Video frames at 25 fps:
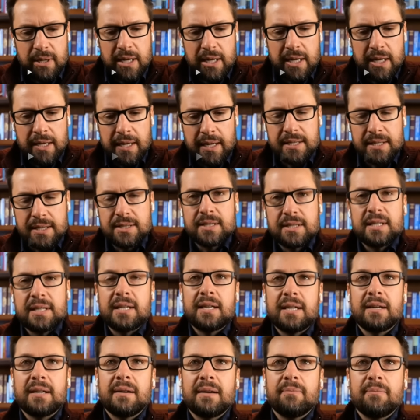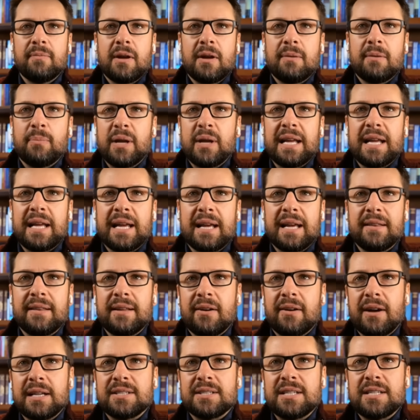And I'd see Benny Hinn there.
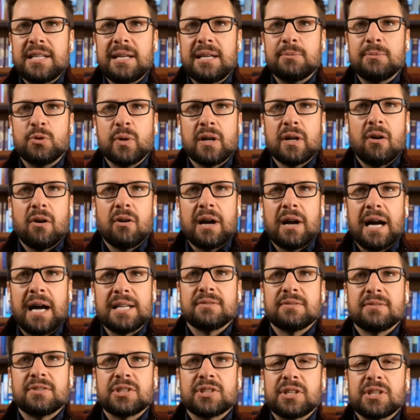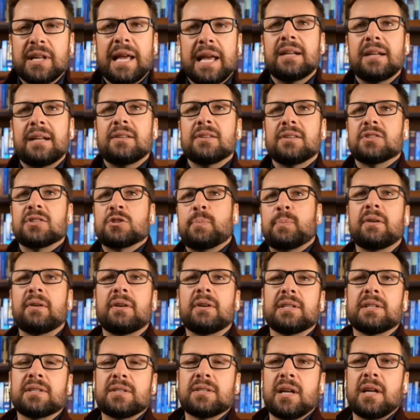I'd see him doing all kinds of slain in the spirit
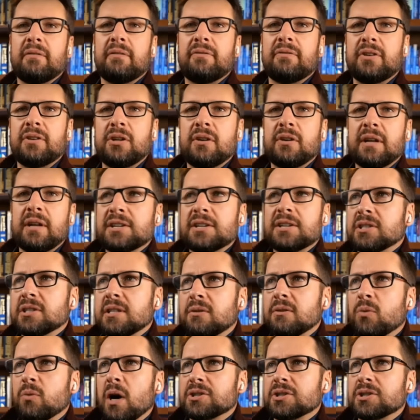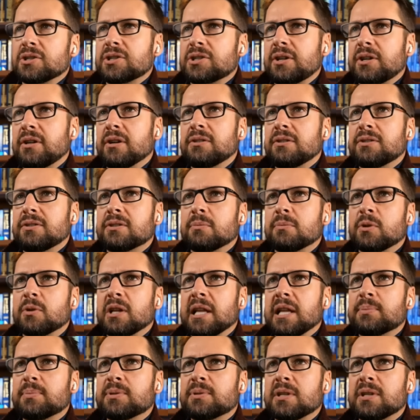stuff. And you can actually watch. I'll show you some
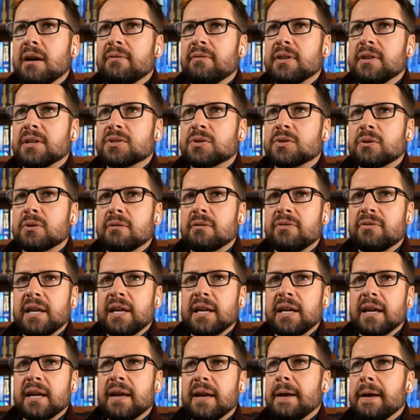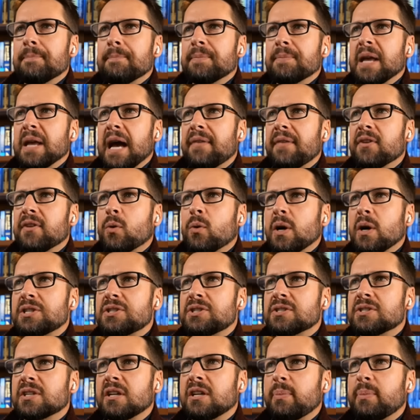clips of this sort of thing. And the question
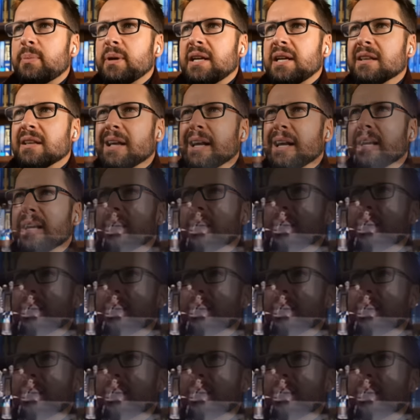is going to be like,